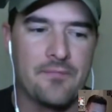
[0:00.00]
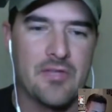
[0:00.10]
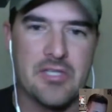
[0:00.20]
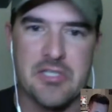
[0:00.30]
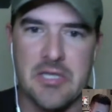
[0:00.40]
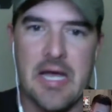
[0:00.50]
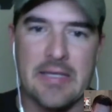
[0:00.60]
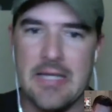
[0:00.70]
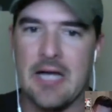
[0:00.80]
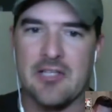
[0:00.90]
the slide
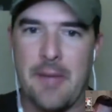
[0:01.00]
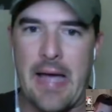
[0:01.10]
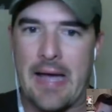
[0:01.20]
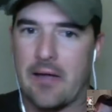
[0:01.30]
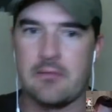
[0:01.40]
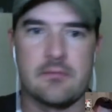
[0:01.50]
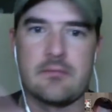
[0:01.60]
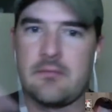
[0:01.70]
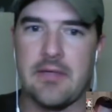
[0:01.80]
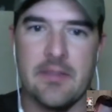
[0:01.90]
locks back
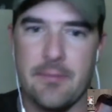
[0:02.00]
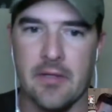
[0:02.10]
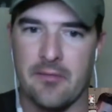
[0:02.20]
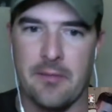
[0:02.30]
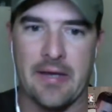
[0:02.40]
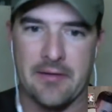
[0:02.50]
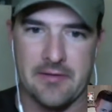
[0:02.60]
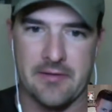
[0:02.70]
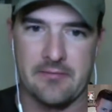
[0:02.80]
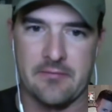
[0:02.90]
in the middle of the
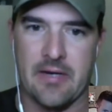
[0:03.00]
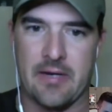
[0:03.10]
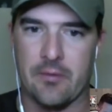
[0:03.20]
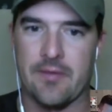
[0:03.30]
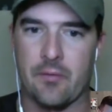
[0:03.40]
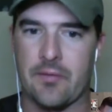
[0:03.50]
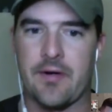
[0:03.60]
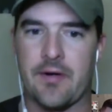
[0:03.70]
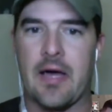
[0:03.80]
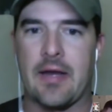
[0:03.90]
magazine, right when when they're
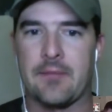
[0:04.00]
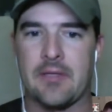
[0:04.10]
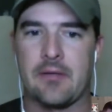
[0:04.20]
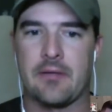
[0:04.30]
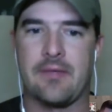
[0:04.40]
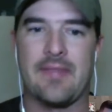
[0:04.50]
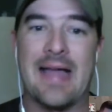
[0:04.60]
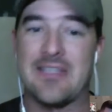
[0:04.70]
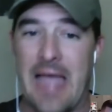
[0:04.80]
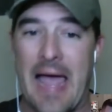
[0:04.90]
not empty, and
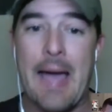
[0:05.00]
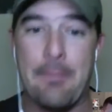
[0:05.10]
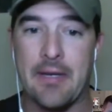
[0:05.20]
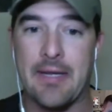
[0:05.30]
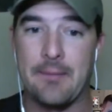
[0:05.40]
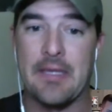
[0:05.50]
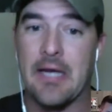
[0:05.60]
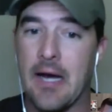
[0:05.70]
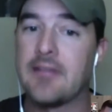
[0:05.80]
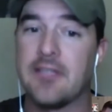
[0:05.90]
that's happening
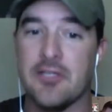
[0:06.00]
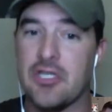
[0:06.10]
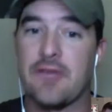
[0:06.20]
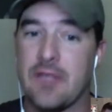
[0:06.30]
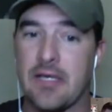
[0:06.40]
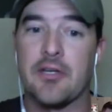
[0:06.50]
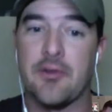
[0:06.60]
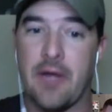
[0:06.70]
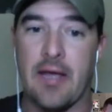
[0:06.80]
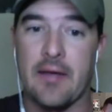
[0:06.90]
because it's shifting in your
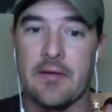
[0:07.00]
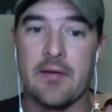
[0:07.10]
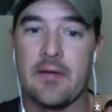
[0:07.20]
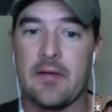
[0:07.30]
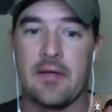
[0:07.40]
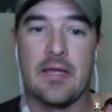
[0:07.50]
hand. Mm.